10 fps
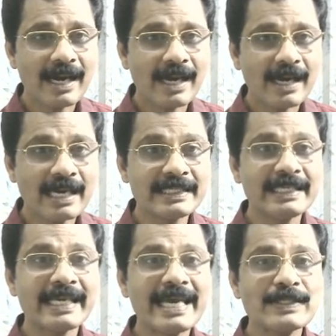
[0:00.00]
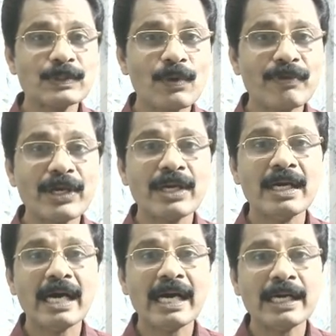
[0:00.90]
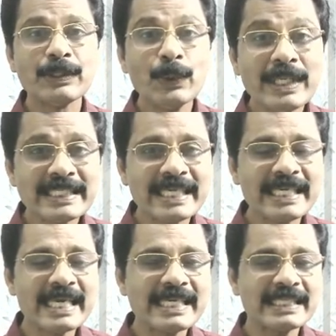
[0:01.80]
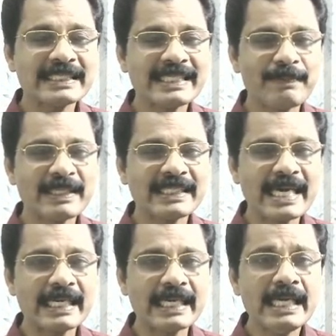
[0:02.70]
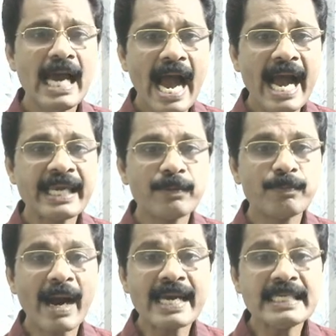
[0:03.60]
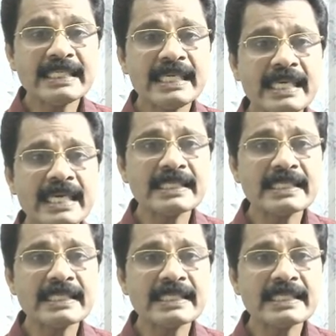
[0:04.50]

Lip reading: as in the case of a uniseriate stamen cycle. And biseriate